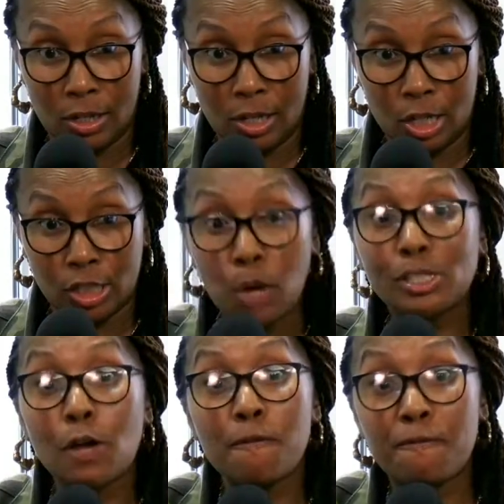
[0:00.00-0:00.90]
There was
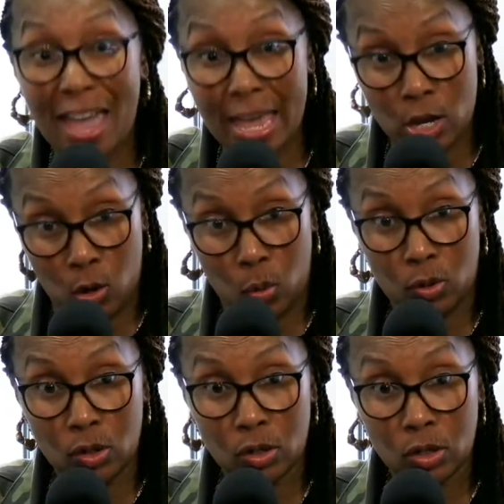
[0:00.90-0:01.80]
a
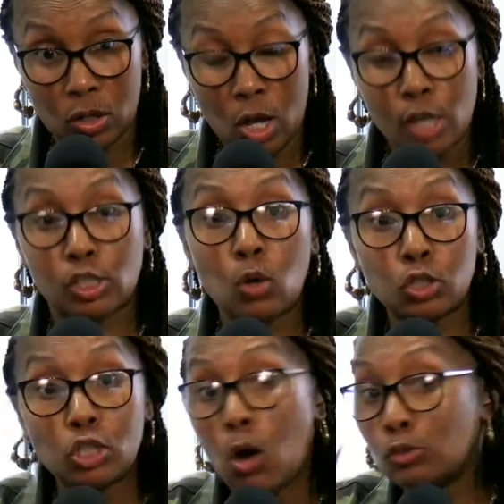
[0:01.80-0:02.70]
fail. So
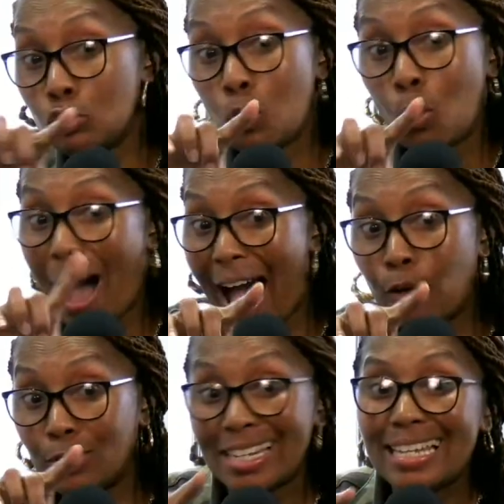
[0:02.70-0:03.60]
to those of you who are
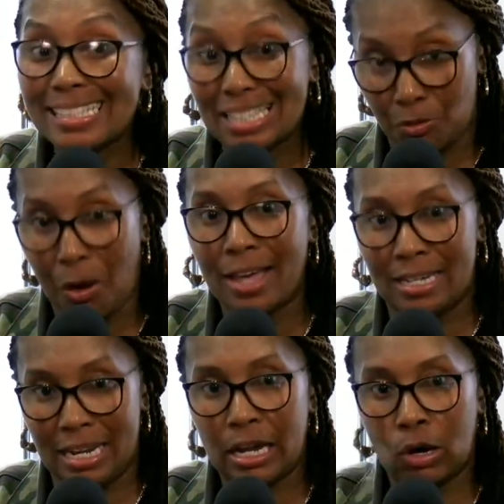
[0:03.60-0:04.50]
out there listening right
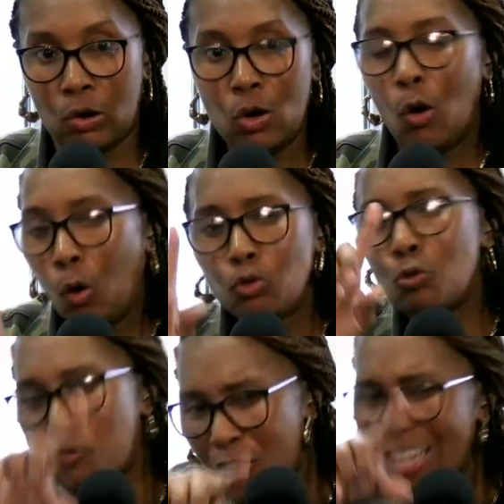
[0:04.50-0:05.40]
now, who you
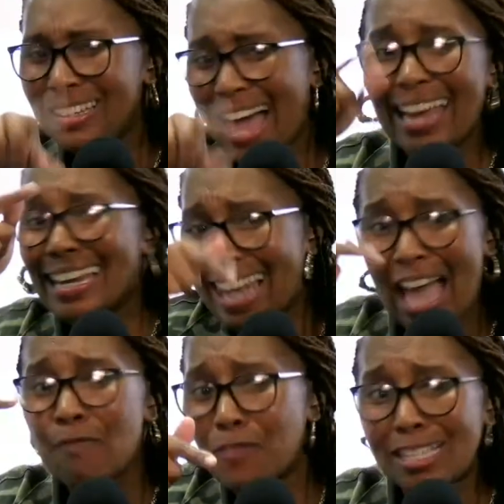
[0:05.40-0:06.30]
feel like
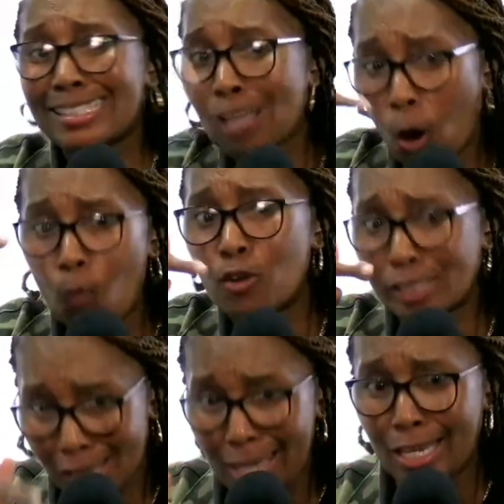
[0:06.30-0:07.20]
life is
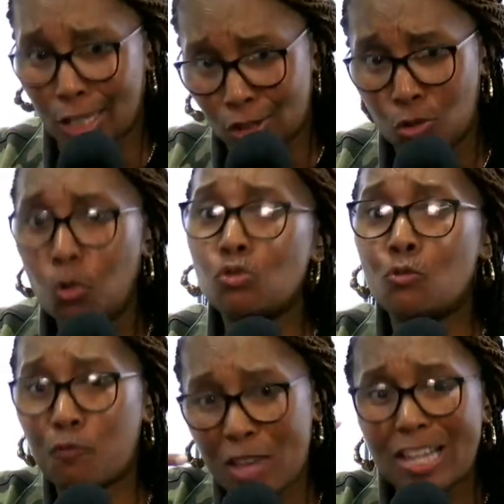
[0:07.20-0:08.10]
overtaking you, who you
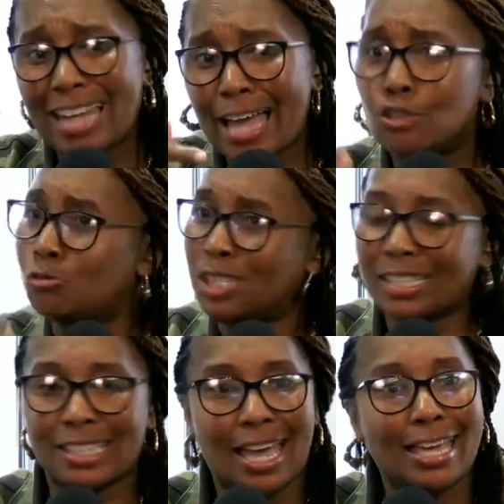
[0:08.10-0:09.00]
feel like you
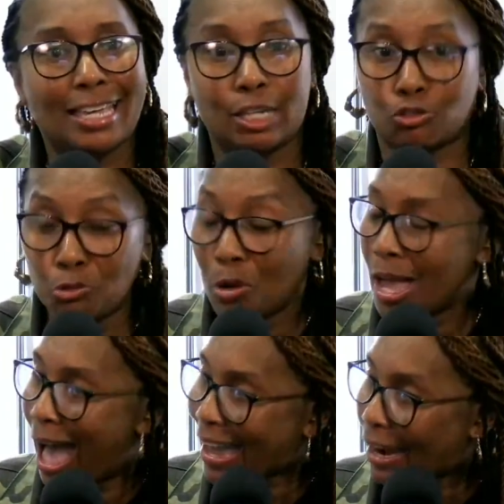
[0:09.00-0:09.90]
just can't get through,
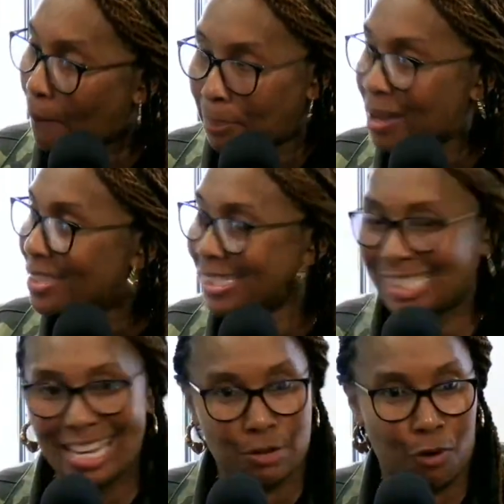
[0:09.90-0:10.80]
I got a brother
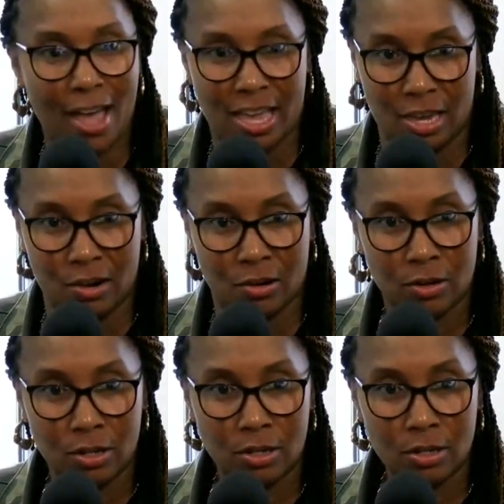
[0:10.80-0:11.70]
sitting right here.
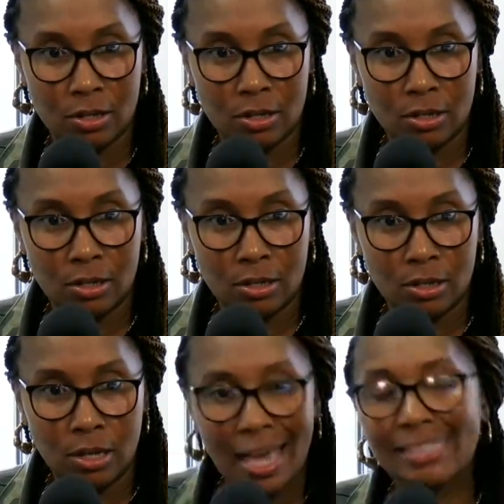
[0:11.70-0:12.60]

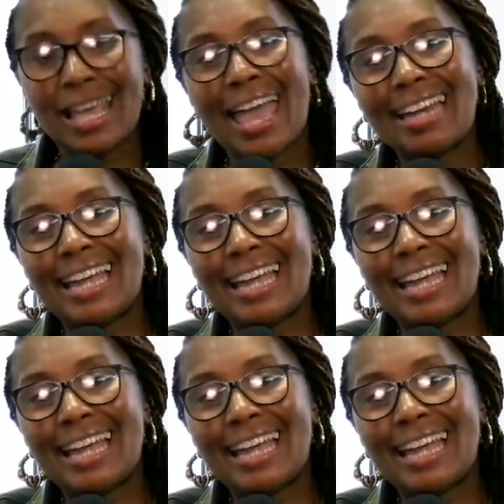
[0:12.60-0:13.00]
He said at the